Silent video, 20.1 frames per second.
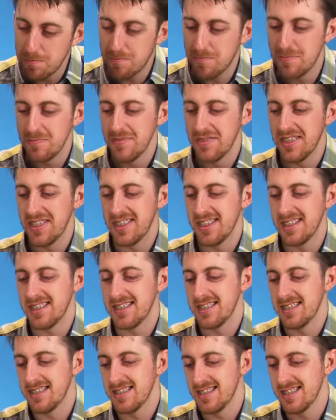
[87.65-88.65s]

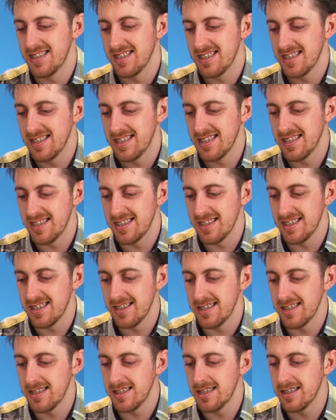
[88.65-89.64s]

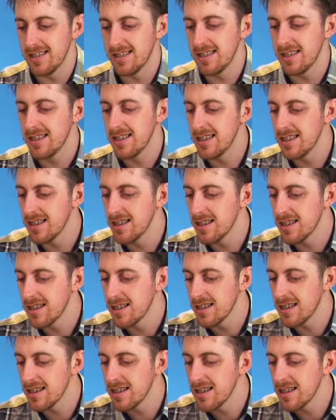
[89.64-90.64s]

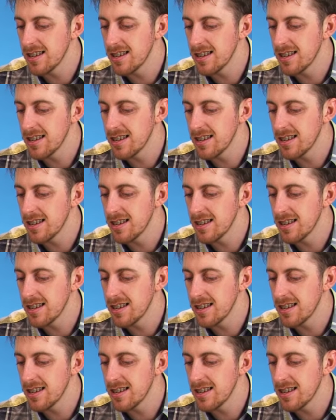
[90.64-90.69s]
[no speech]